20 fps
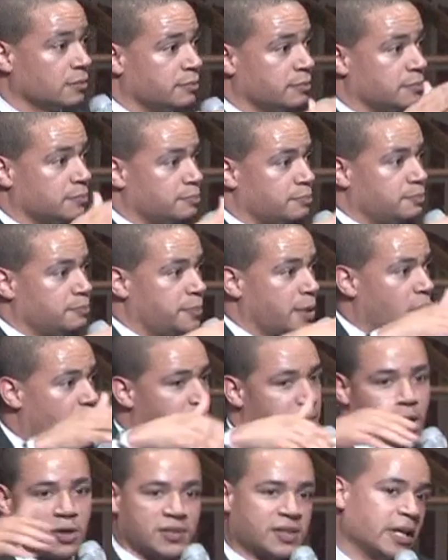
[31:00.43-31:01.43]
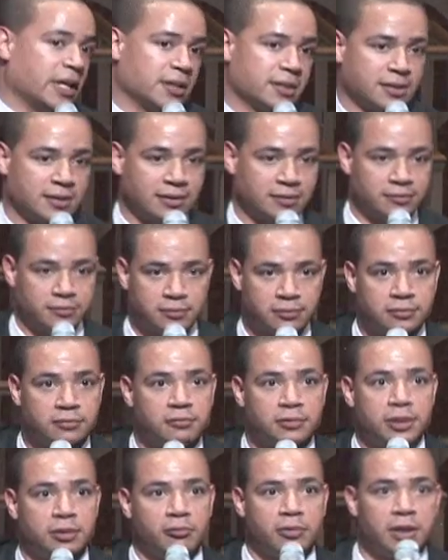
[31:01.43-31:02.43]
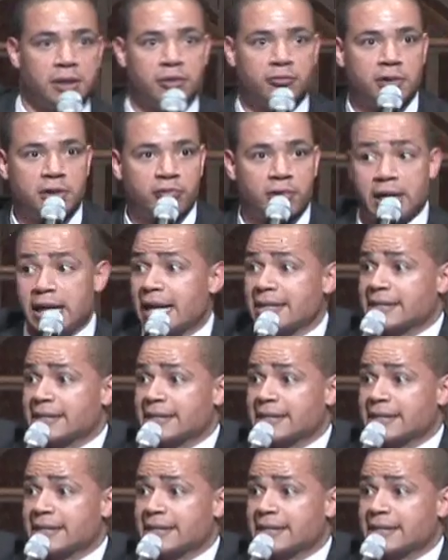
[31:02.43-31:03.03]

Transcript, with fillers: Paul, Paul says, we, we, we run out of time.